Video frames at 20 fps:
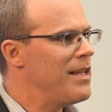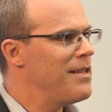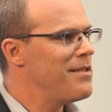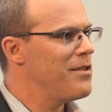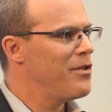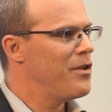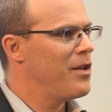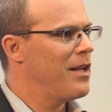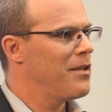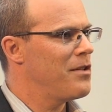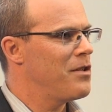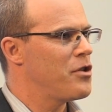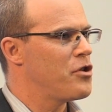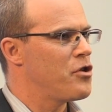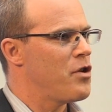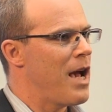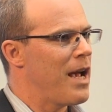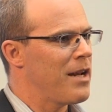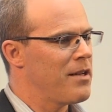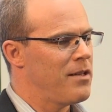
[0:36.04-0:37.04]
easy to get
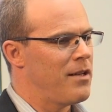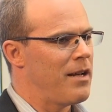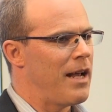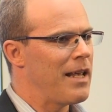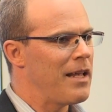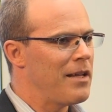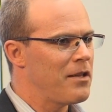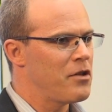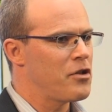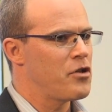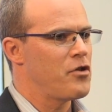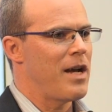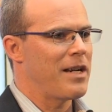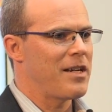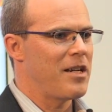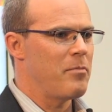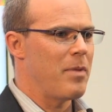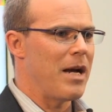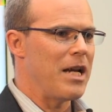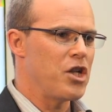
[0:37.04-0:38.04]
distracted. I get
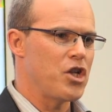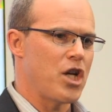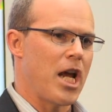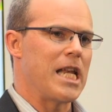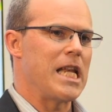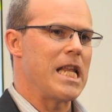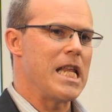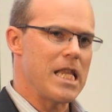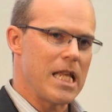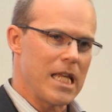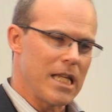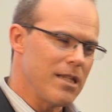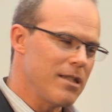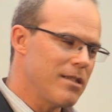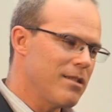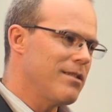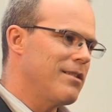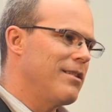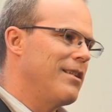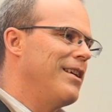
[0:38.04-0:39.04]
distracted by shiny
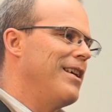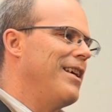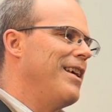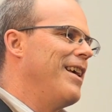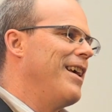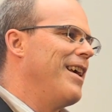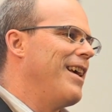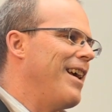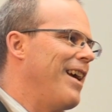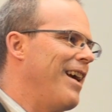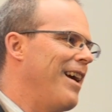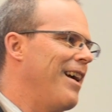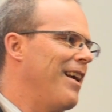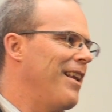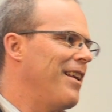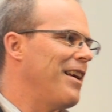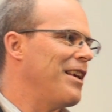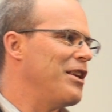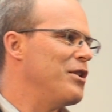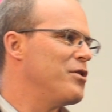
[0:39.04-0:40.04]
things,
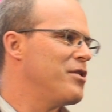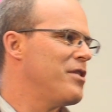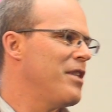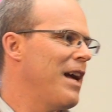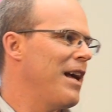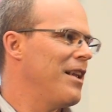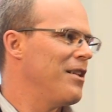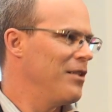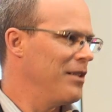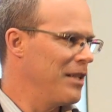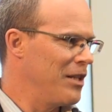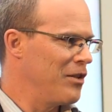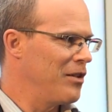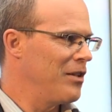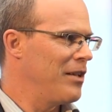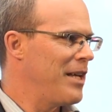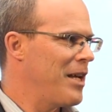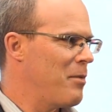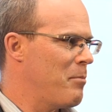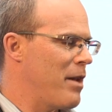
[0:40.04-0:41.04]
and I use that
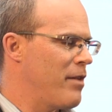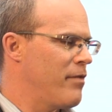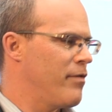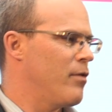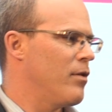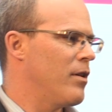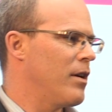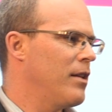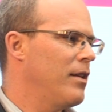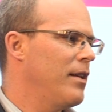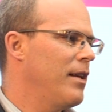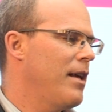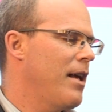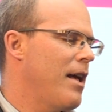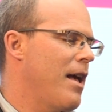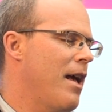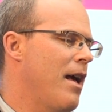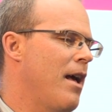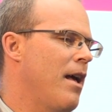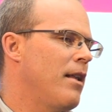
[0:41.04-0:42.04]
literally and
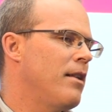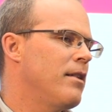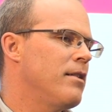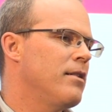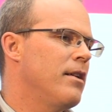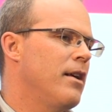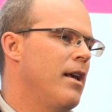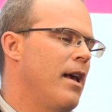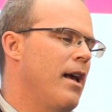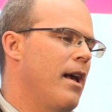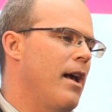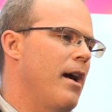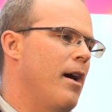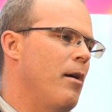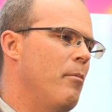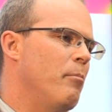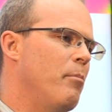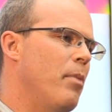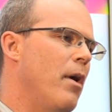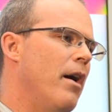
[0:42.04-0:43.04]
metaphorically. And
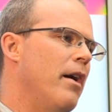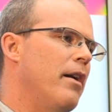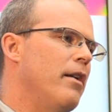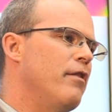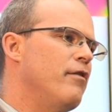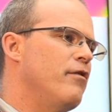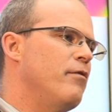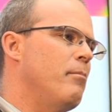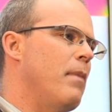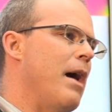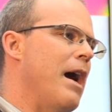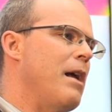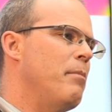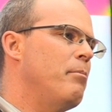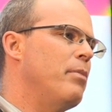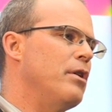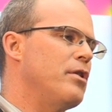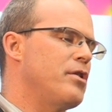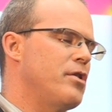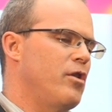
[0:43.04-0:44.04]
part of my
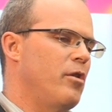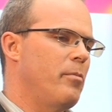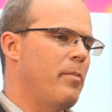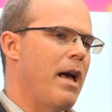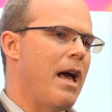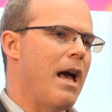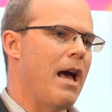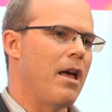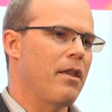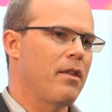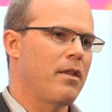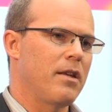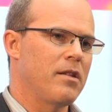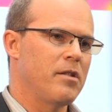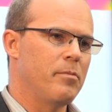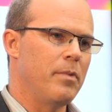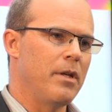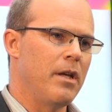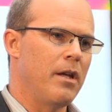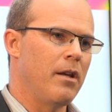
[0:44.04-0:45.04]
personal path
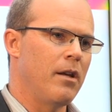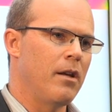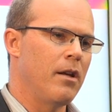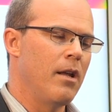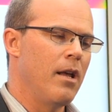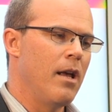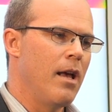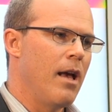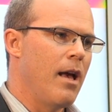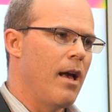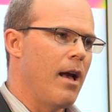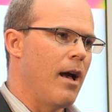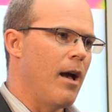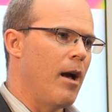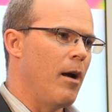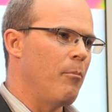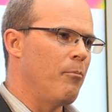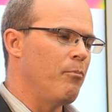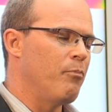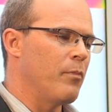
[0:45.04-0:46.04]
has been
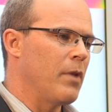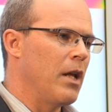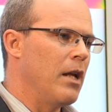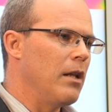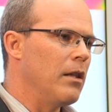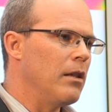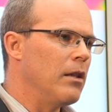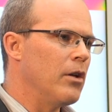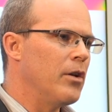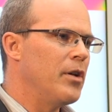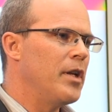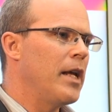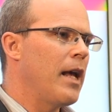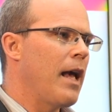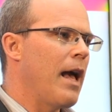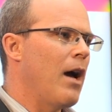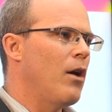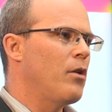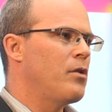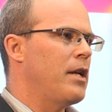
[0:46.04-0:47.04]
learning
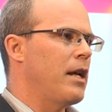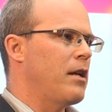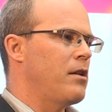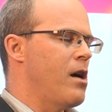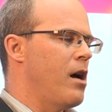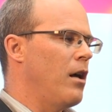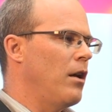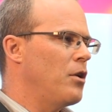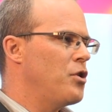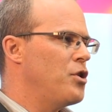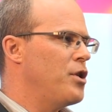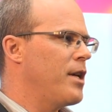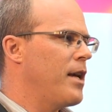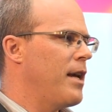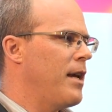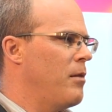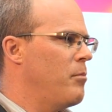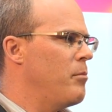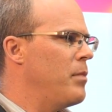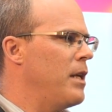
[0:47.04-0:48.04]
how technology
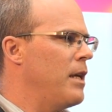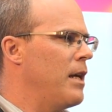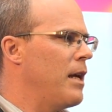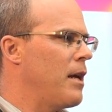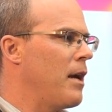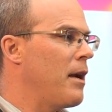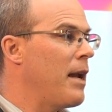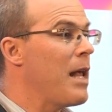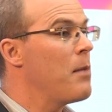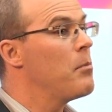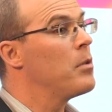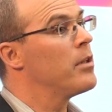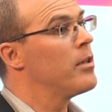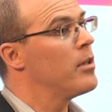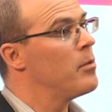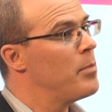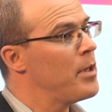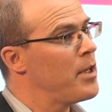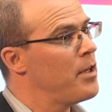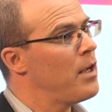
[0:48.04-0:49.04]
can be an
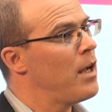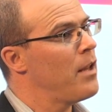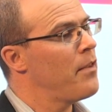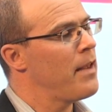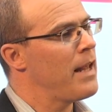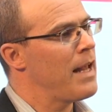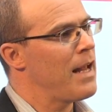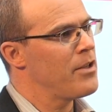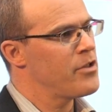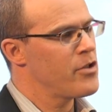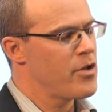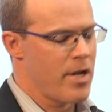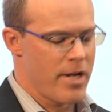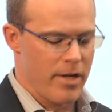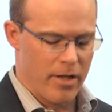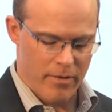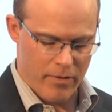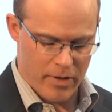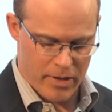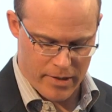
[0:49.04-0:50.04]
enabler, but not the answer in
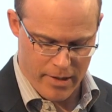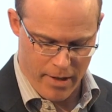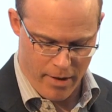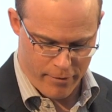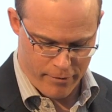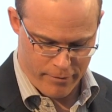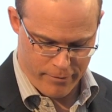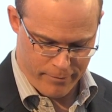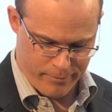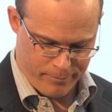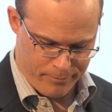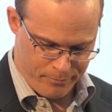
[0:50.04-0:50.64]
and of itself.